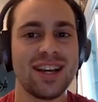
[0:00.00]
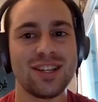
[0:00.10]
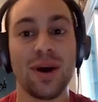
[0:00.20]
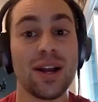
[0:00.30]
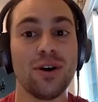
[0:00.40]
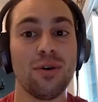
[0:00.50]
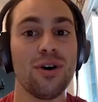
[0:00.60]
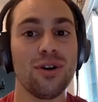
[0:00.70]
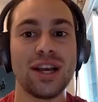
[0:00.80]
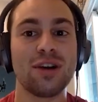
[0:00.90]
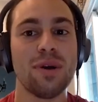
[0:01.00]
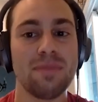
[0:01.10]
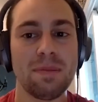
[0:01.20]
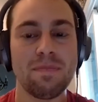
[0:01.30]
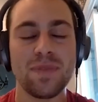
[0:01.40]
So I know all the
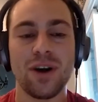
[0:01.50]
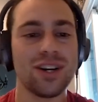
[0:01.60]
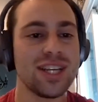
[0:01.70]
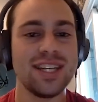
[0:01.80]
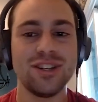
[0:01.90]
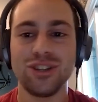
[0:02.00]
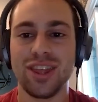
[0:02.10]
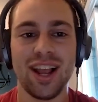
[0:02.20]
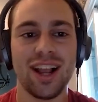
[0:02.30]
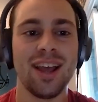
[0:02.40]
equipment on each thing.